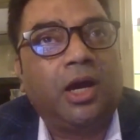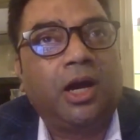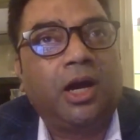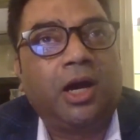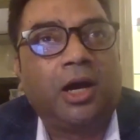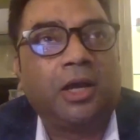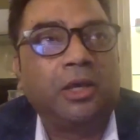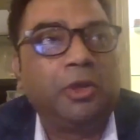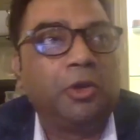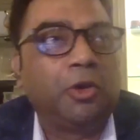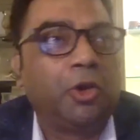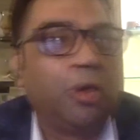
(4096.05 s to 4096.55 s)

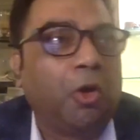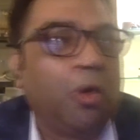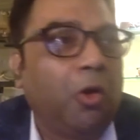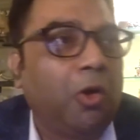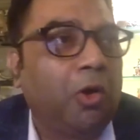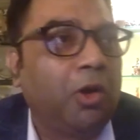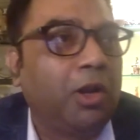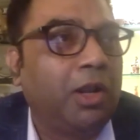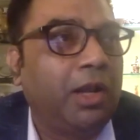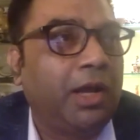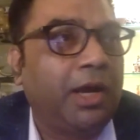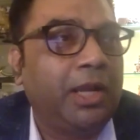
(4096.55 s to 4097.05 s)
You go
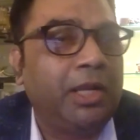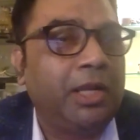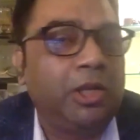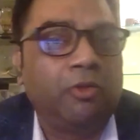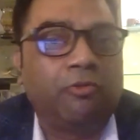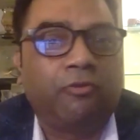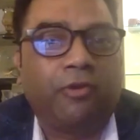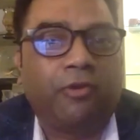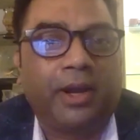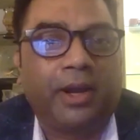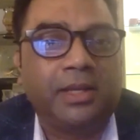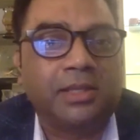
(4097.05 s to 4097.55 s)
online, you
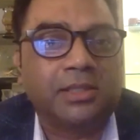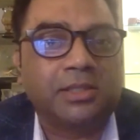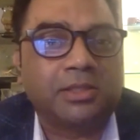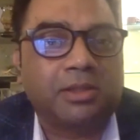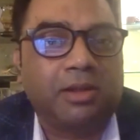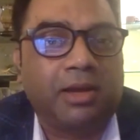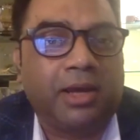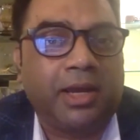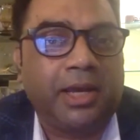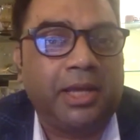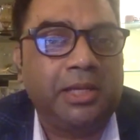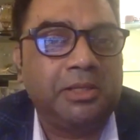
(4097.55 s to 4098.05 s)
find a
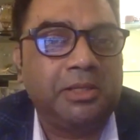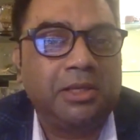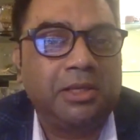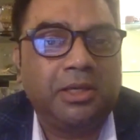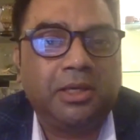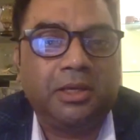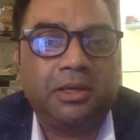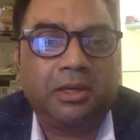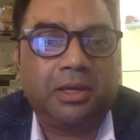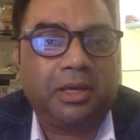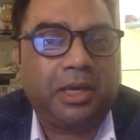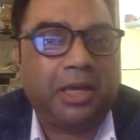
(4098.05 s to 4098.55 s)
slide,
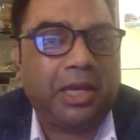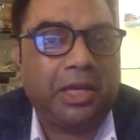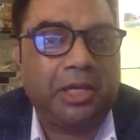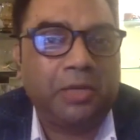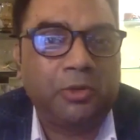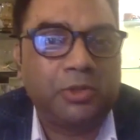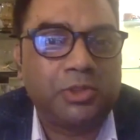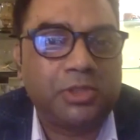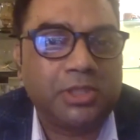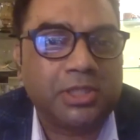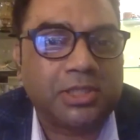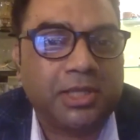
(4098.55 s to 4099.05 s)
and you
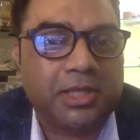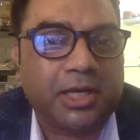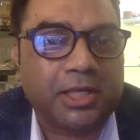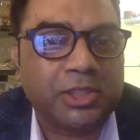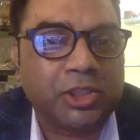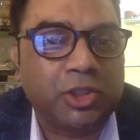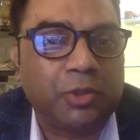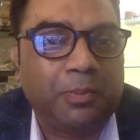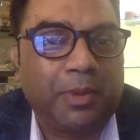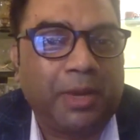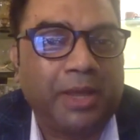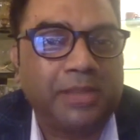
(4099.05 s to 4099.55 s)
just
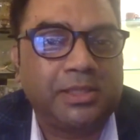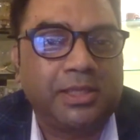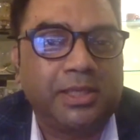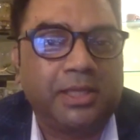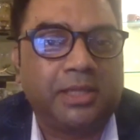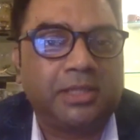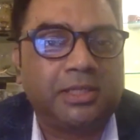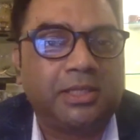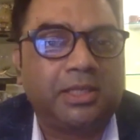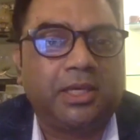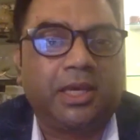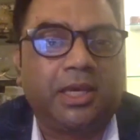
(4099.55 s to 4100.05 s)
customize
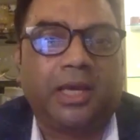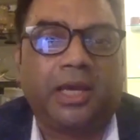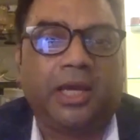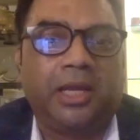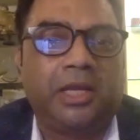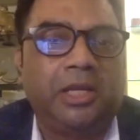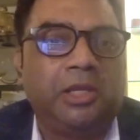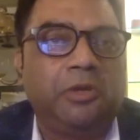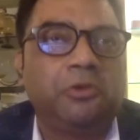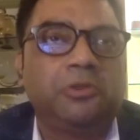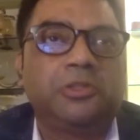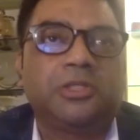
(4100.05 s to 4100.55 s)
it, and
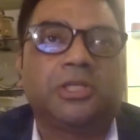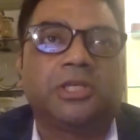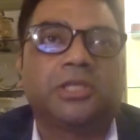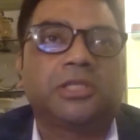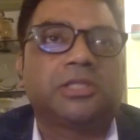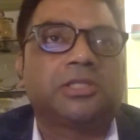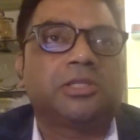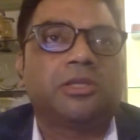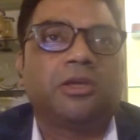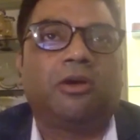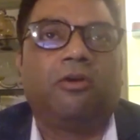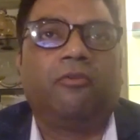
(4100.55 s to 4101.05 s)
you
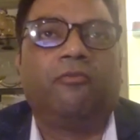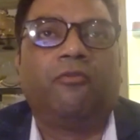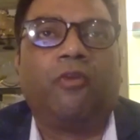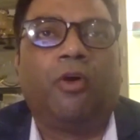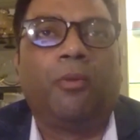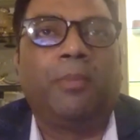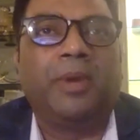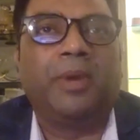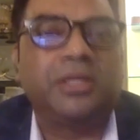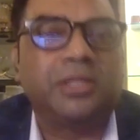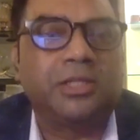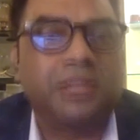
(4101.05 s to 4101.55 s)
just
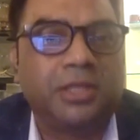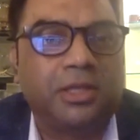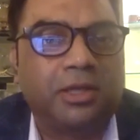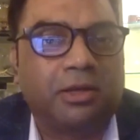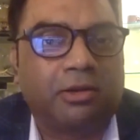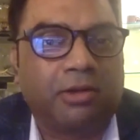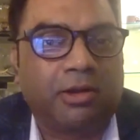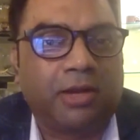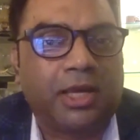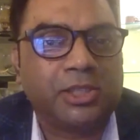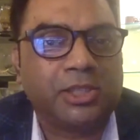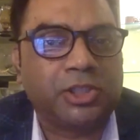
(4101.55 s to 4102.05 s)
vomit it in a
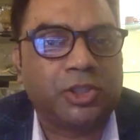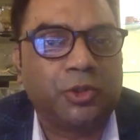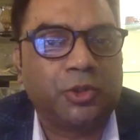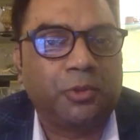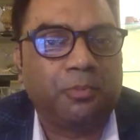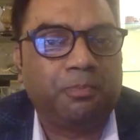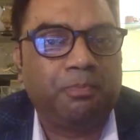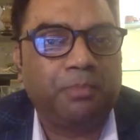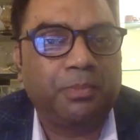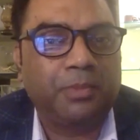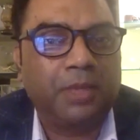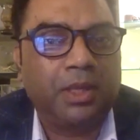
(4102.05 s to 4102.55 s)
classroom,
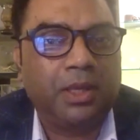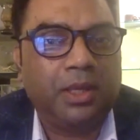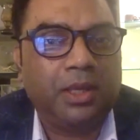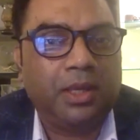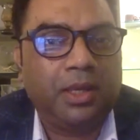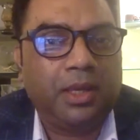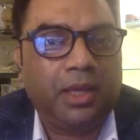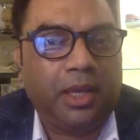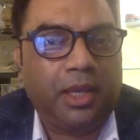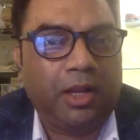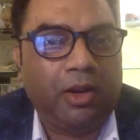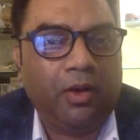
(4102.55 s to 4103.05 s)

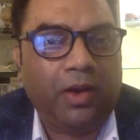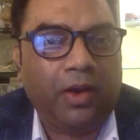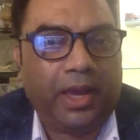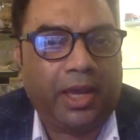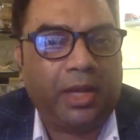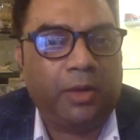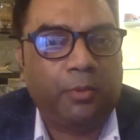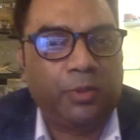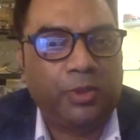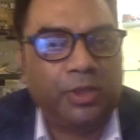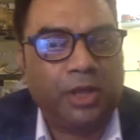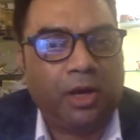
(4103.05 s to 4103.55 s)

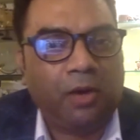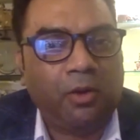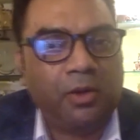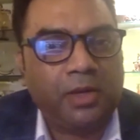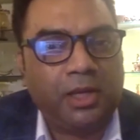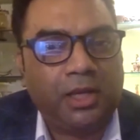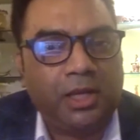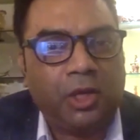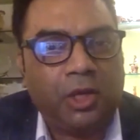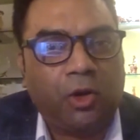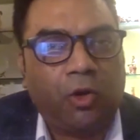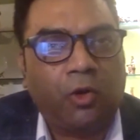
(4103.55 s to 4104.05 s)
and without
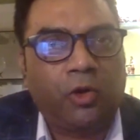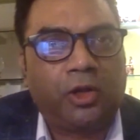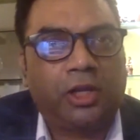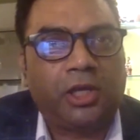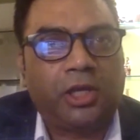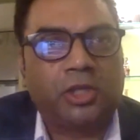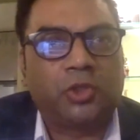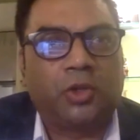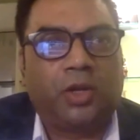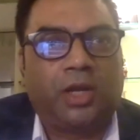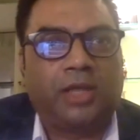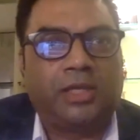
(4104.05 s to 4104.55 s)
any
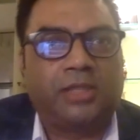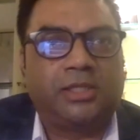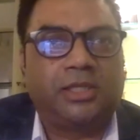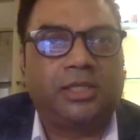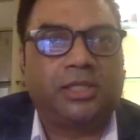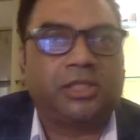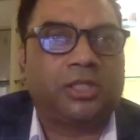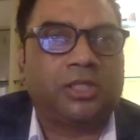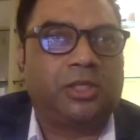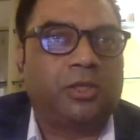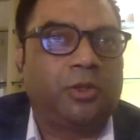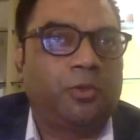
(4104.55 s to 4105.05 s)

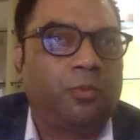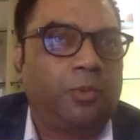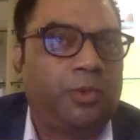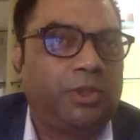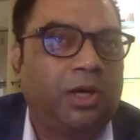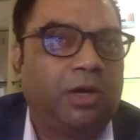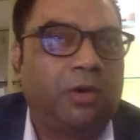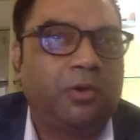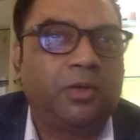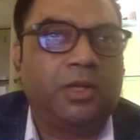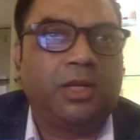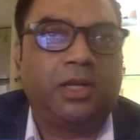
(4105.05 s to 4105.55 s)
contextualization,
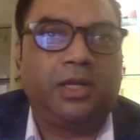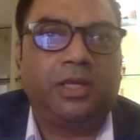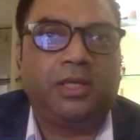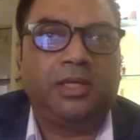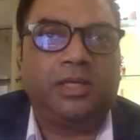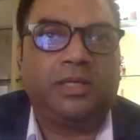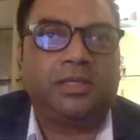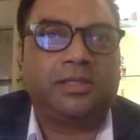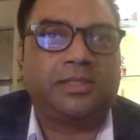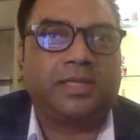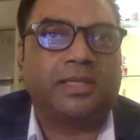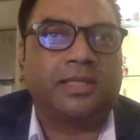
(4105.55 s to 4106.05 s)
without
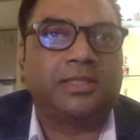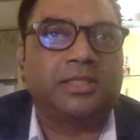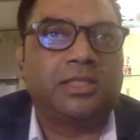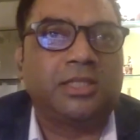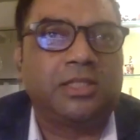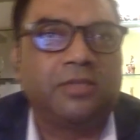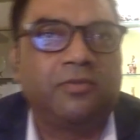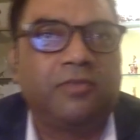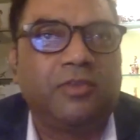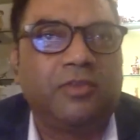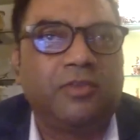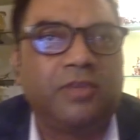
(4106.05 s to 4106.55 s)
any
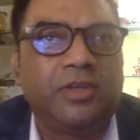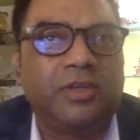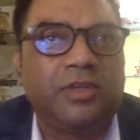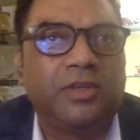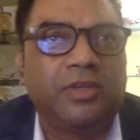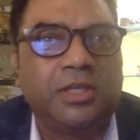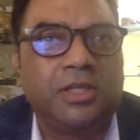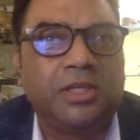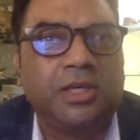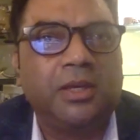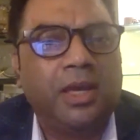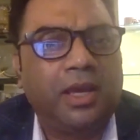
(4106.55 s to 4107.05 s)

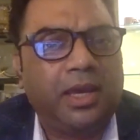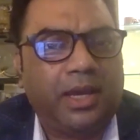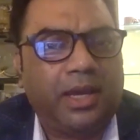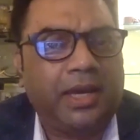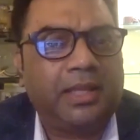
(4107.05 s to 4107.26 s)
sensitivity.